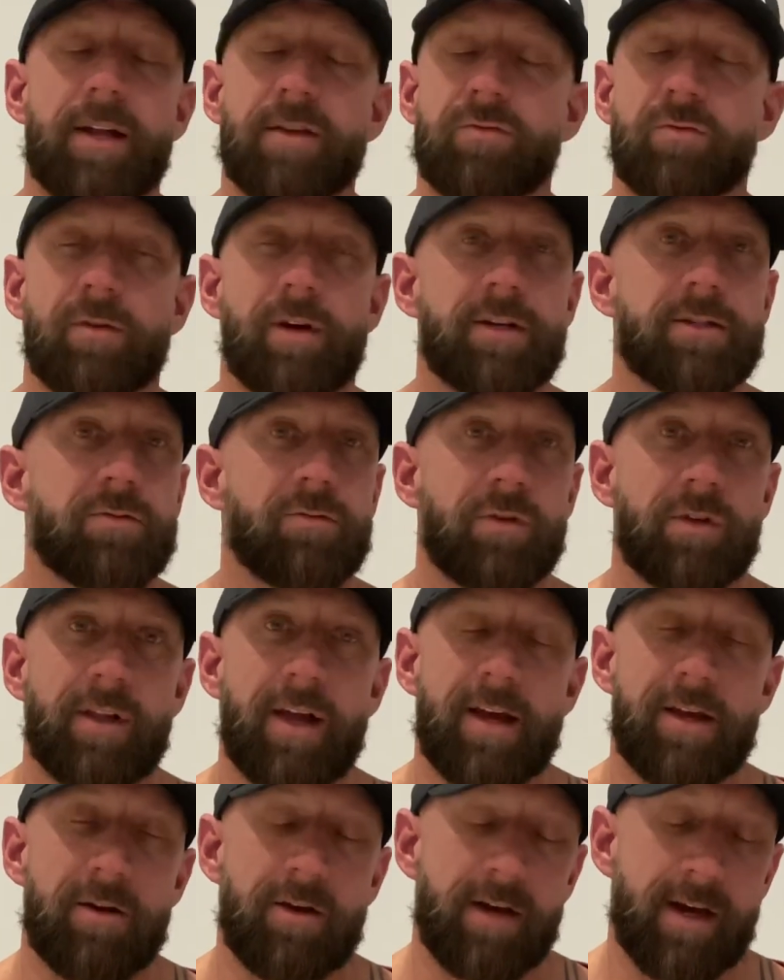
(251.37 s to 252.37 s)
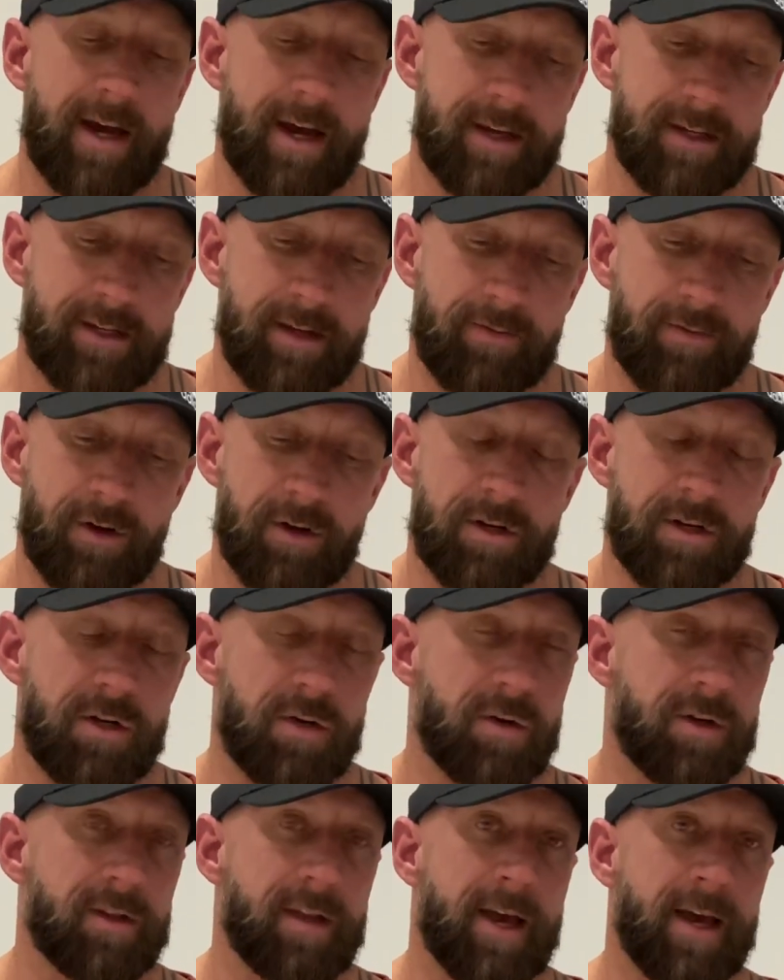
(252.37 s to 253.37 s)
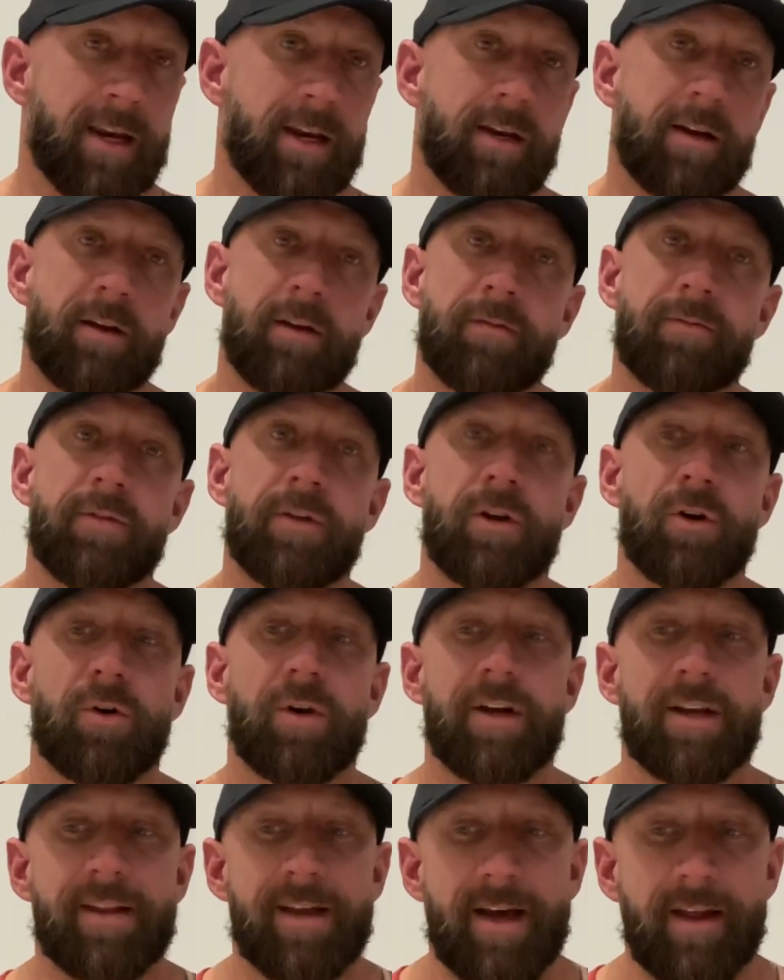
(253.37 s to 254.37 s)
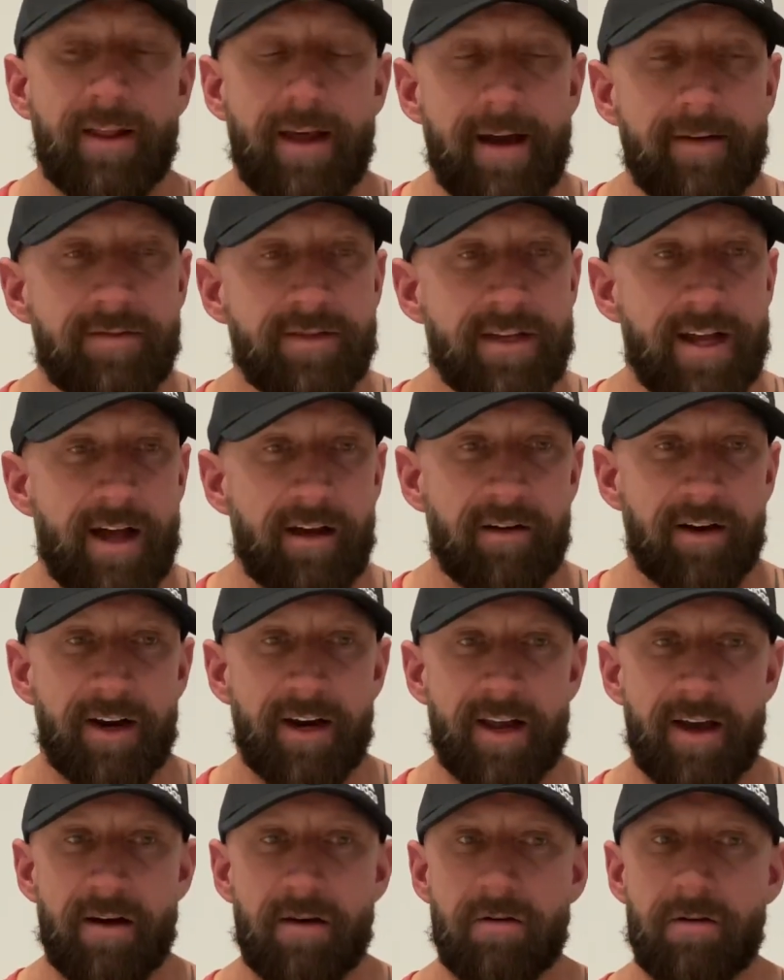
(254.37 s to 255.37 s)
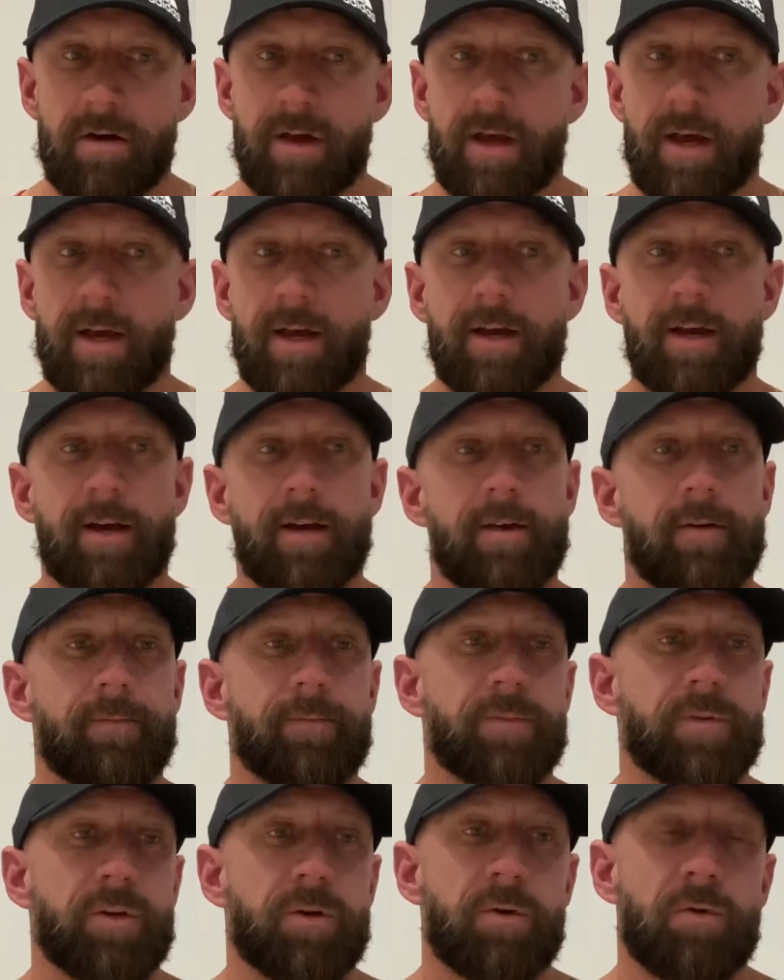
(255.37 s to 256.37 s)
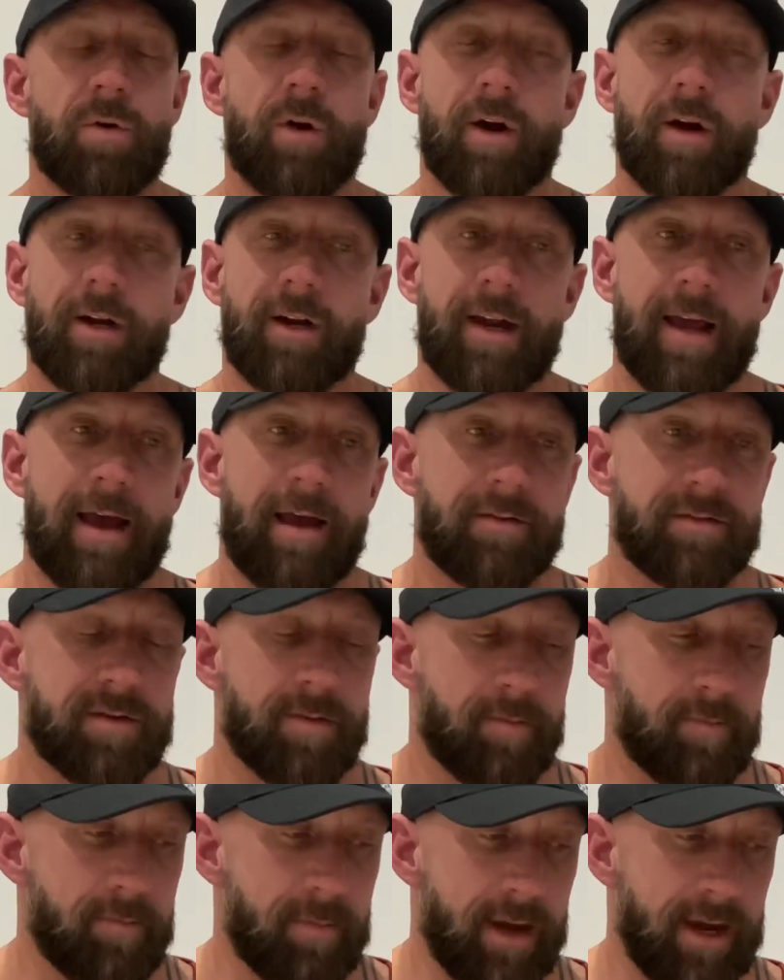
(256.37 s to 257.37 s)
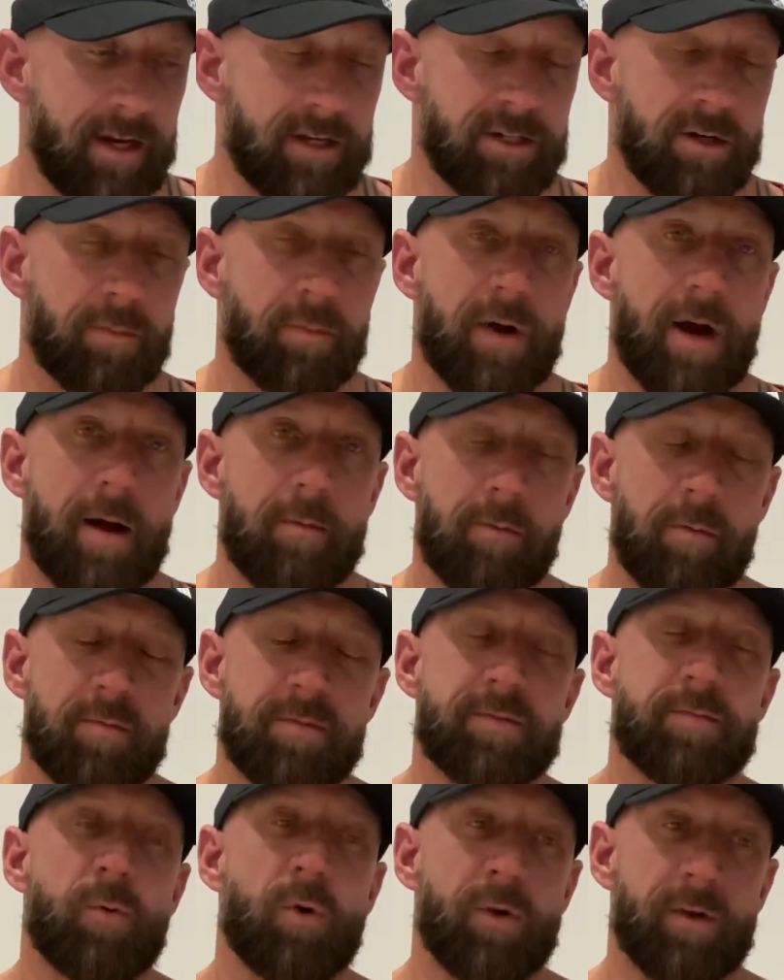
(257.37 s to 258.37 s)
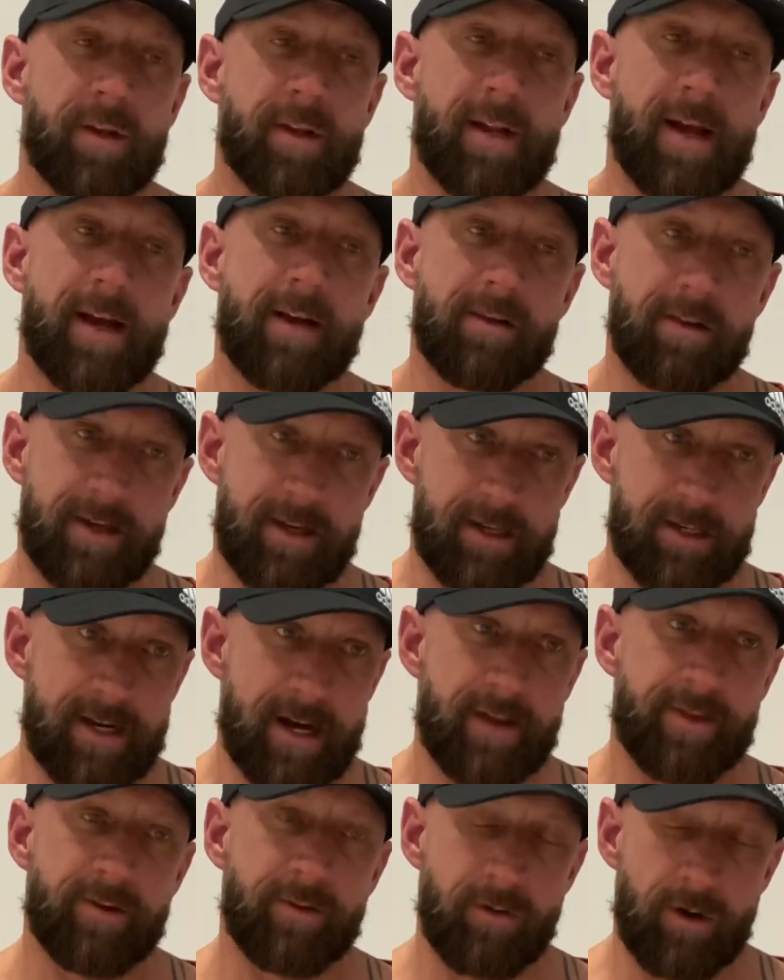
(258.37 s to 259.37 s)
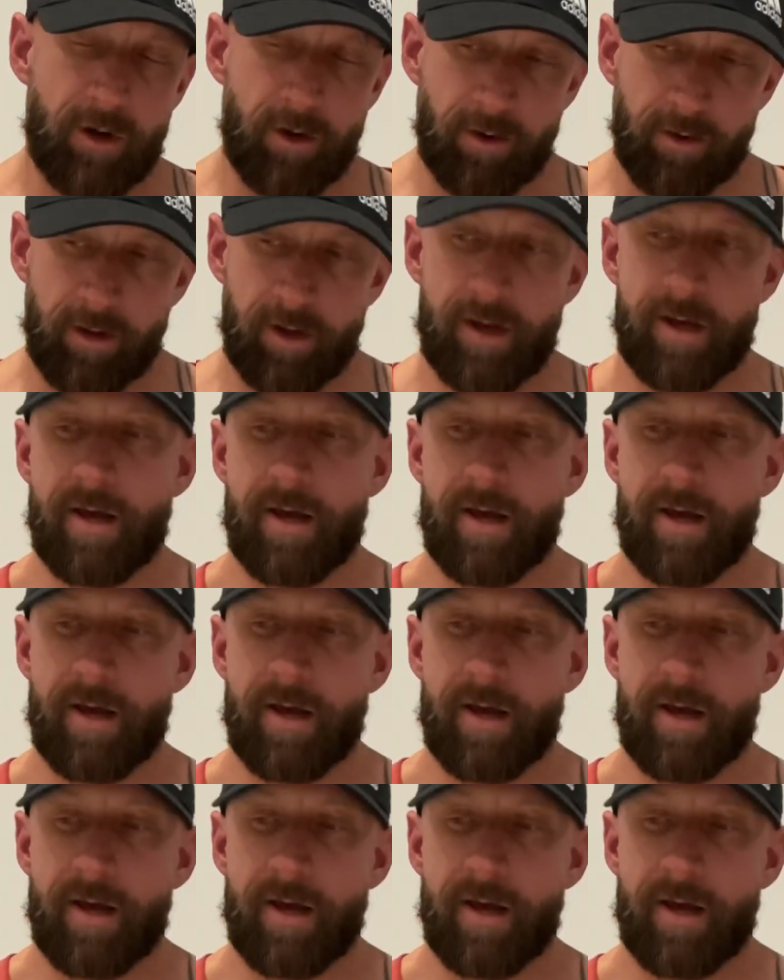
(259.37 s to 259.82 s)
Russian roulette, you guys. If you're doing that, and if you're in that lifestyle right now, you are going to have some major problems more than likely down the road.